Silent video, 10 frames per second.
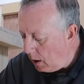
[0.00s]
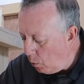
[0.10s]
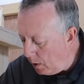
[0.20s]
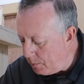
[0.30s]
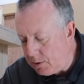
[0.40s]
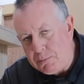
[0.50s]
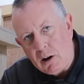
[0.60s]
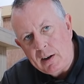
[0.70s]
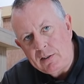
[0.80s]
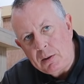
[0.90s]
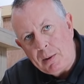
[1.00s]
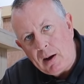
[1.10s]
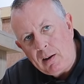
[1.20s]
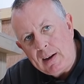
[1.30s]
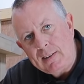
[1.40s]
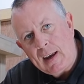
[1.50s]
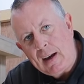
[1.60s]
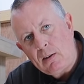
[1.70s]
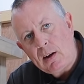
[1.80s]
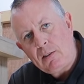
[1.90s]
What I'm surprised about is
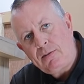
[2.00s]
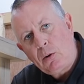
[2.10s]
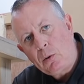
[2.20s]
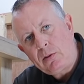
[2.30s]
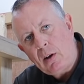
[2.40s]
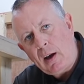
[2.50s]
how little force